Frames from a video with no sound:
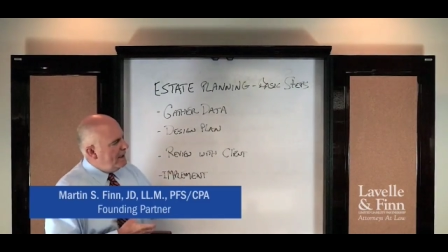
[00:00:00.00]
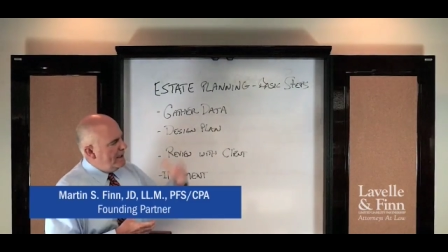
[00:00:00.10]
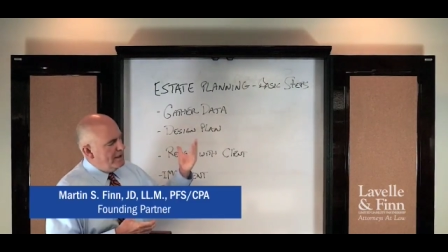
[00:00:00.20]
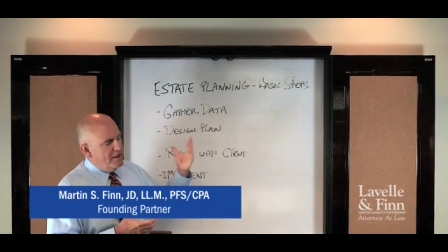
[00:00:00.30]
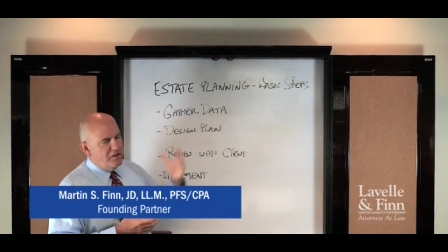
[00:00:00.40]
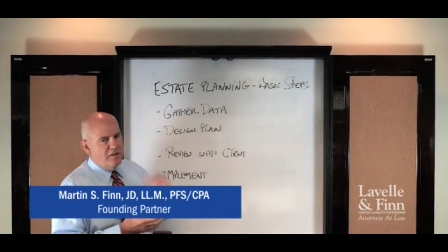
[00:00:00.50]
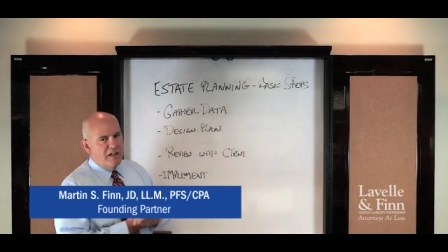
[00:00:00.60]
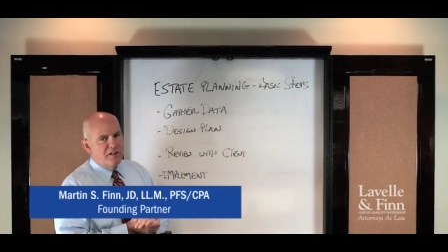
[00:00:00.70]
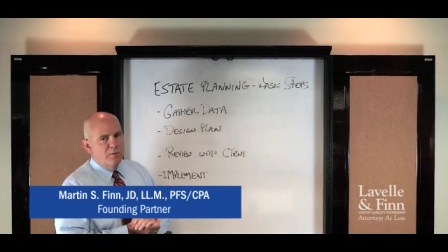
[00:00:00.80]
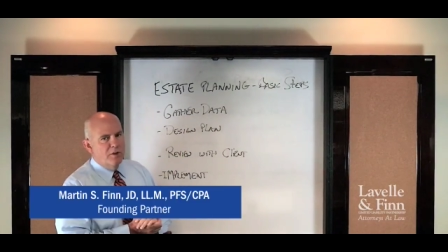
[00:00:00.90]
In this
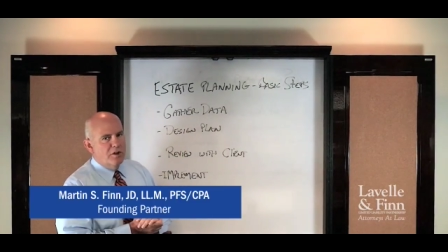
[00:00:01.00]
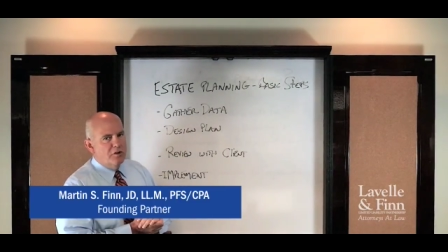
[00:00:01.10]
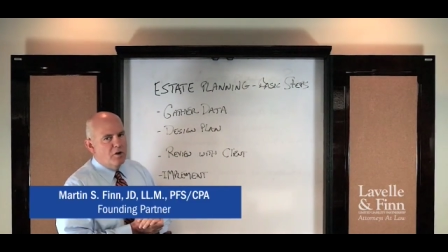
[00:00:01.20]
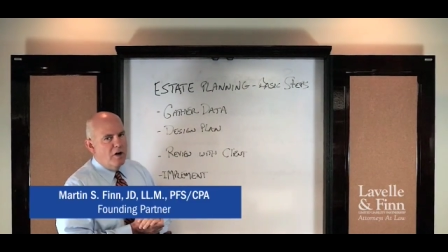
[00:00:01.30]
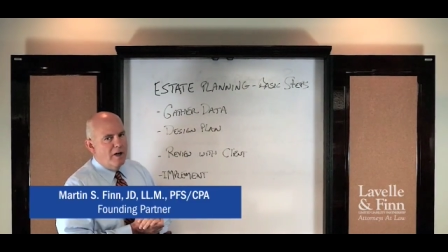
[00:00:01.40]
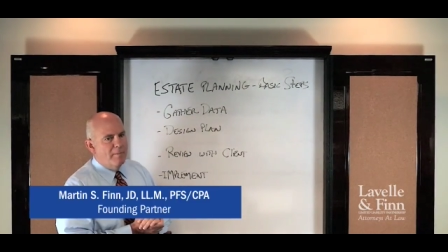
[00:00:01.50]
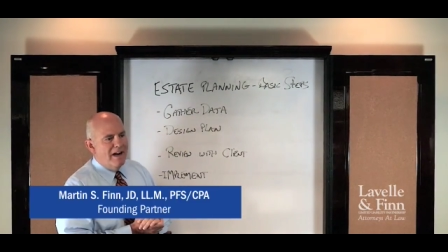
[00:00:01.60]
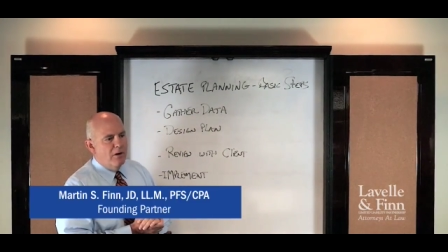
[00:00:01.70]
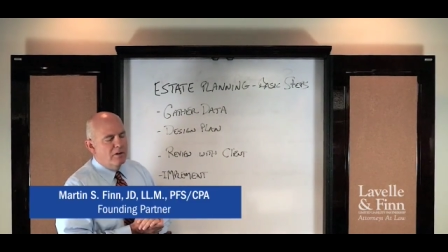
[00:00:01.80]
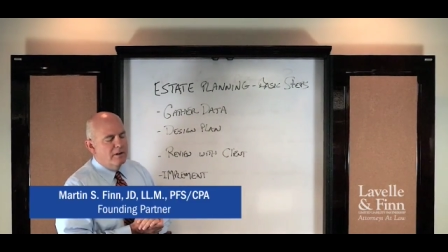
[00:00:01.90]
session, we're going to talk
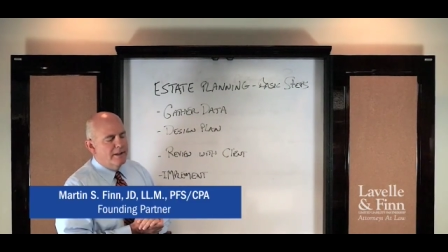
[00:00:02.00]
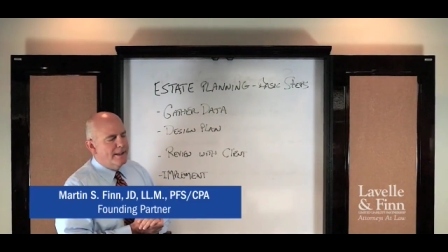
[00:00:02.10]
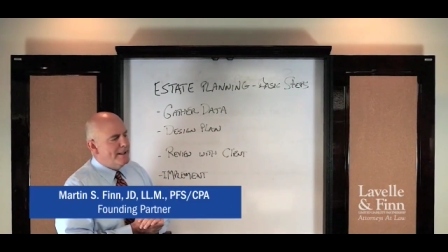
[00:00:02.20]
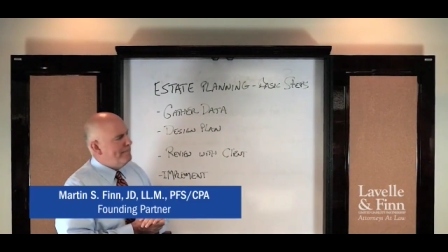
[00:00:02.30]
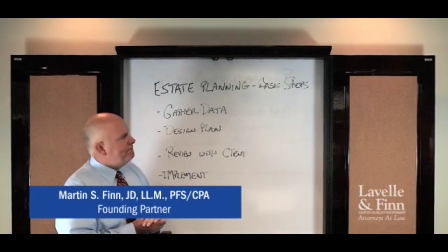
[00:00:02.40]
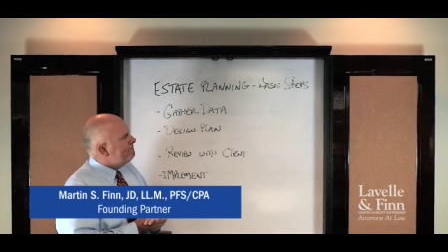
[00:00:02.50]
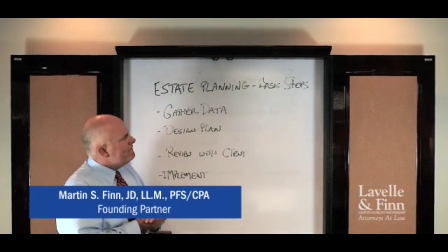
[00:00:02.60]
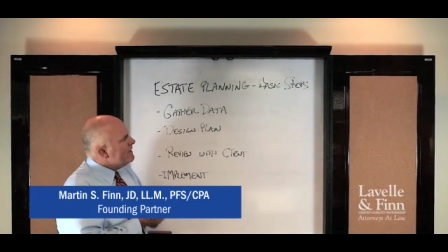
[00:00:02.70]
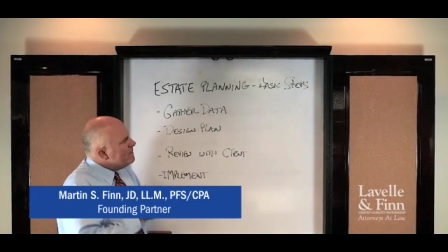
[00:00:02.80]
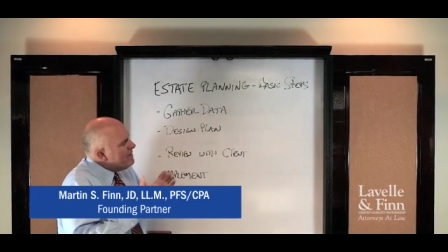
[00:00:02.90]
about the